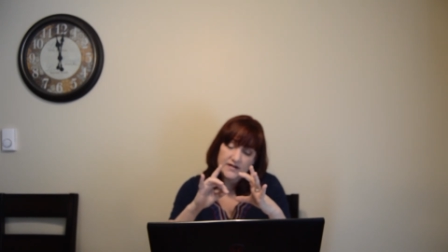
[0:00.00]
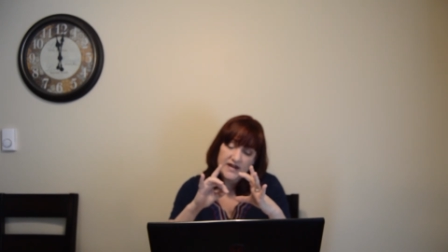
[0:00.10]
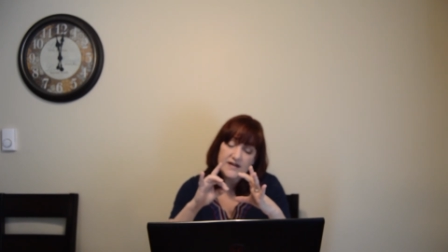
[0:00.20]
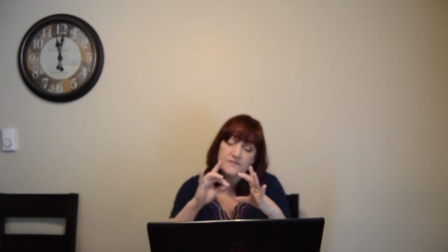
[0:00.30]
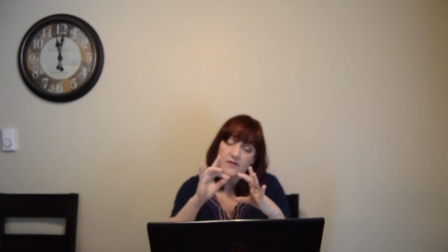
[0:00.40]

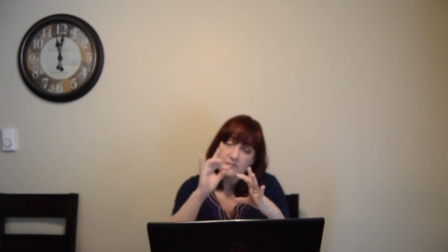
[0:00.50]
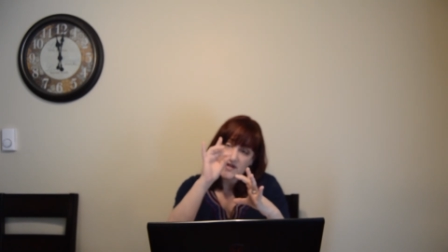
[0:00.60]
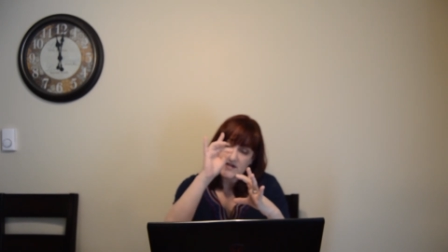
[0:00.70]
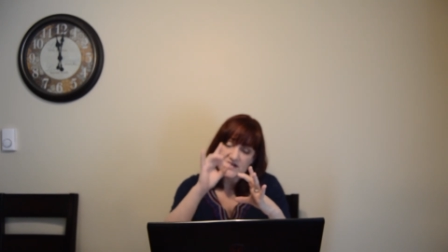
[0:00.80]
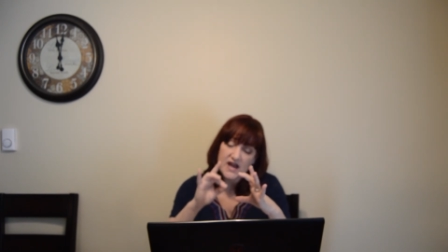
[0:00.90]
heat from
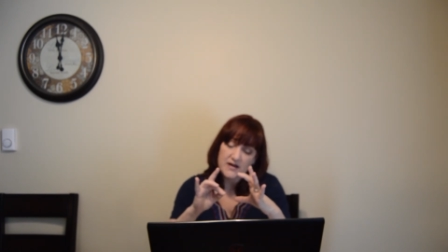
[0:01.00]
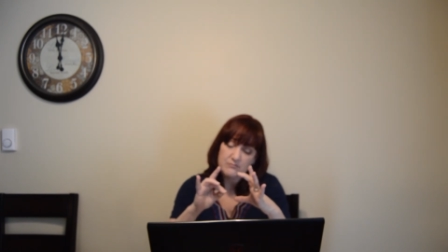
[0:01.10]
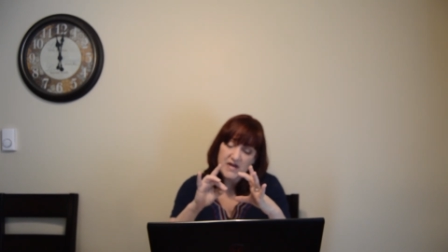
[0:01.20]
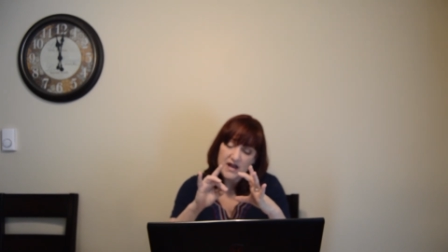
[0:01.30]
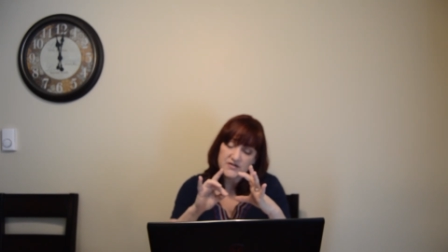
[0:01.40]
the
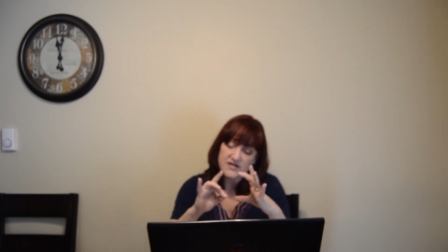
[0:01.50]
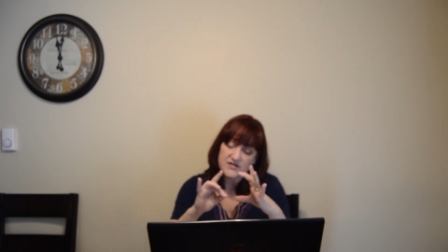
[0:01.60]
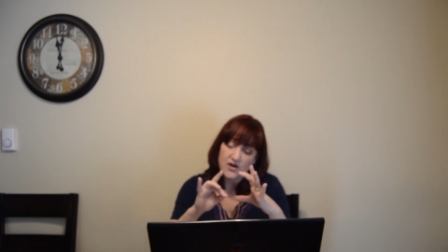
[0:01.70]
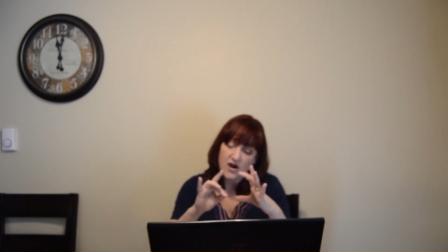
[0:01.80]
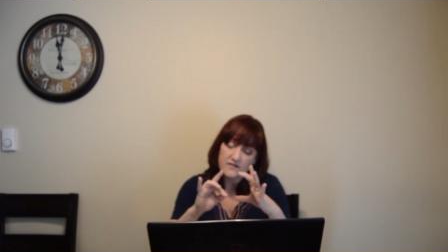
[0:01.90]
sun
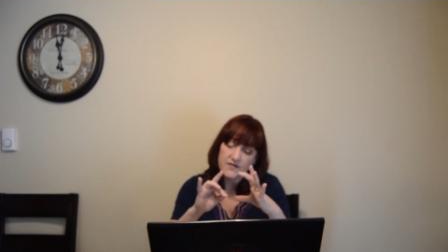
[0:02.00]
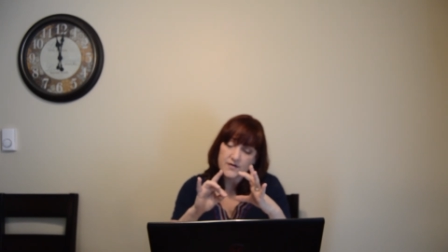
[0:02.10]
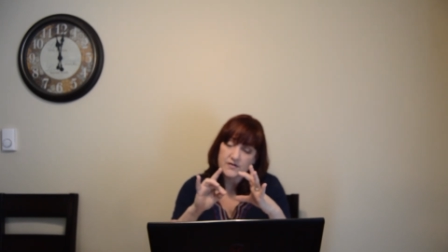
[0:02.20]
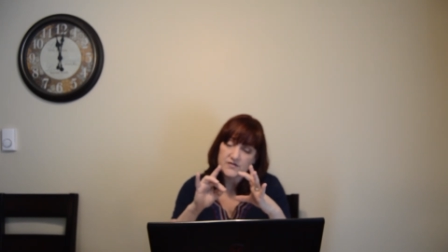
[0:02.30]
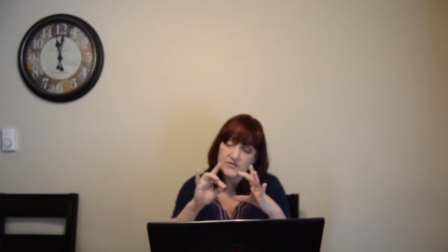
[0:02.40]
bounces off
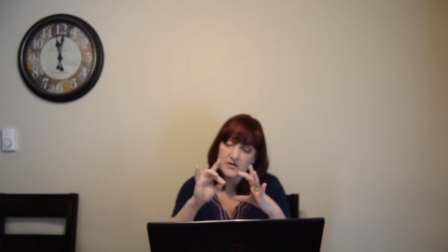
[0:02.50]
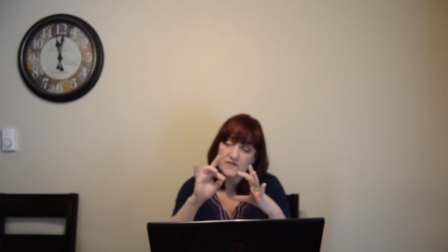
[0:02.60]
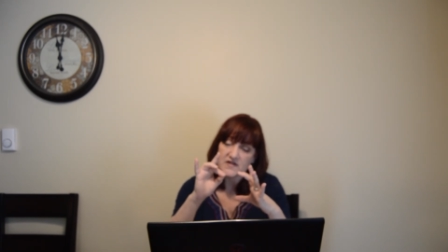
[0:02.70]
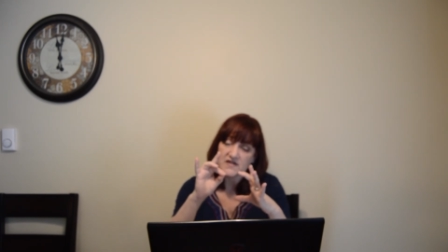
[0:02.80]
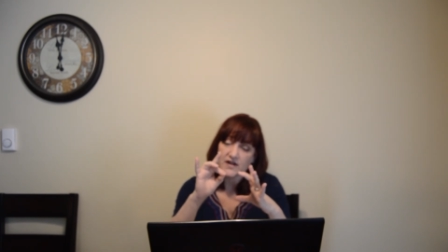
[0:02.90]
the Earth's
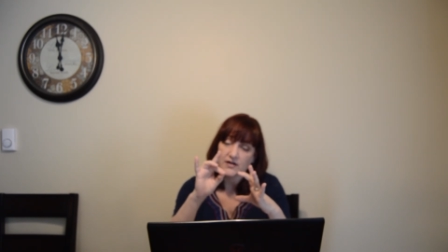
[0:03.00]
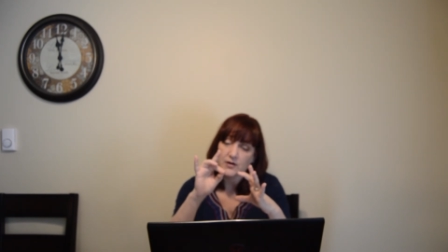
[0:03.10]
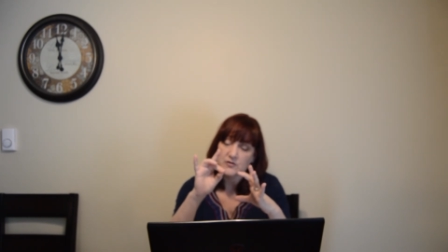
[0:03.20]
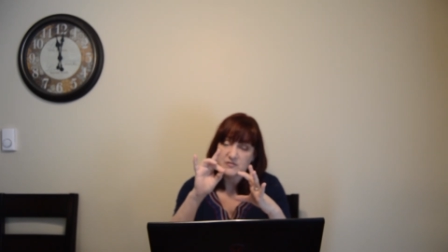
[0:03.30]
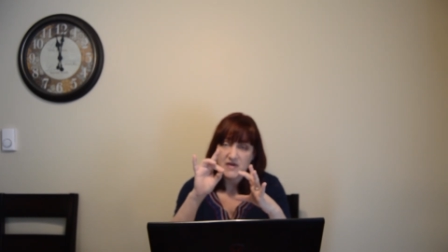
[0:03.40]
surface and
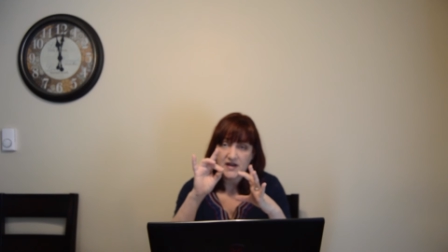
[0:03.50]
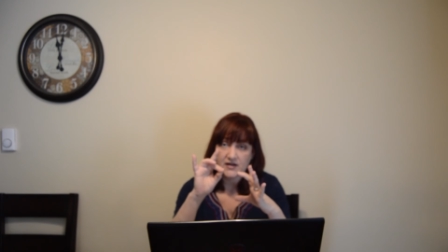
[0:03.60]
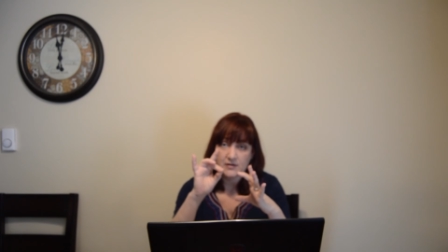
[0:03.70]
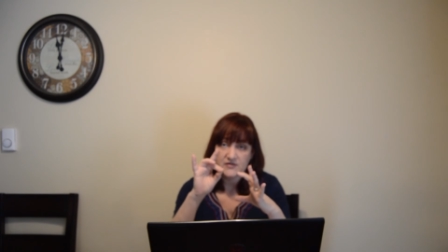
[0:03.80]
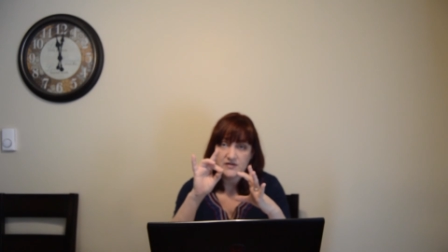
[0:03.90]
goes
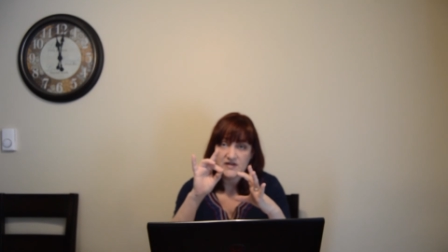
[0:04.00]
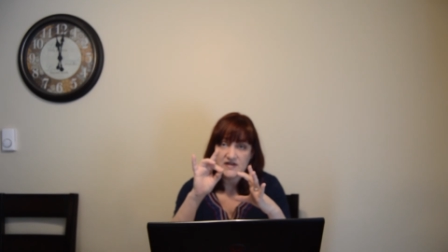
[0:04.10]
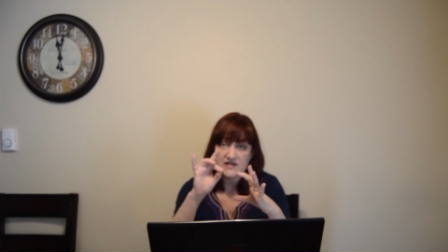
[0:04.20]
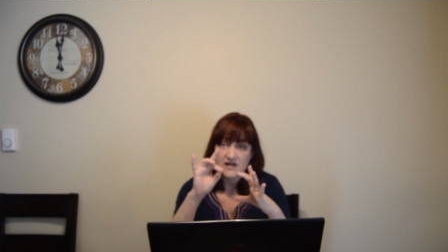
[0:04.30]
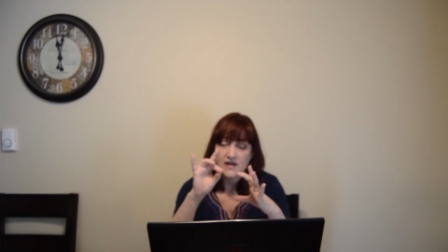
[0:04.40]
back up to
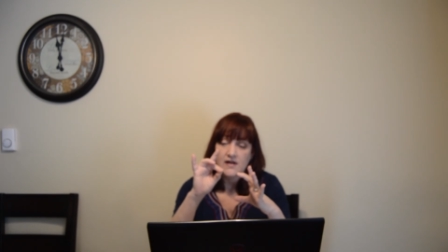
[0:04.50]
these